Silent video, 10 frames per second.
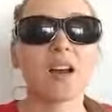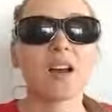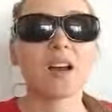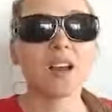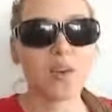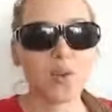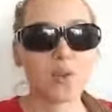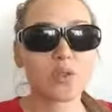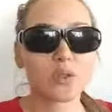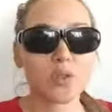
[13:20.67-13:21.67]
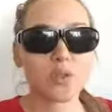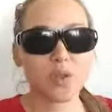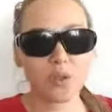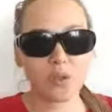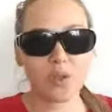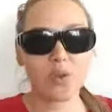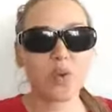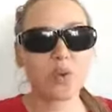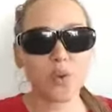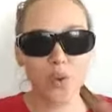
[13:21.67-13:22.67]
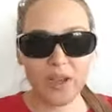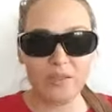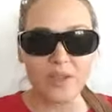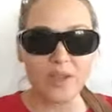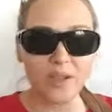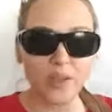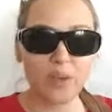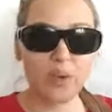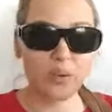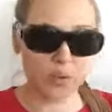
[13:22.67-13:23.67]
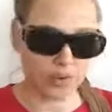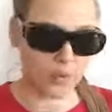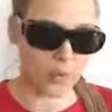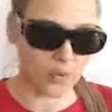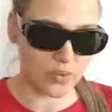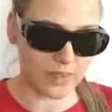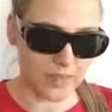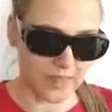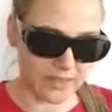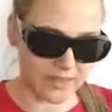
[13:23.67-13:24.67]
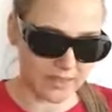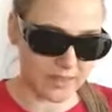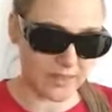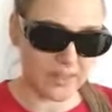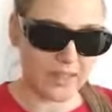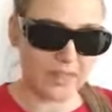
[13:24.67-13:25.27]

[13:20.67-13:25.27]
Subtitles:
and also the doctor or whoever recruit those ladies.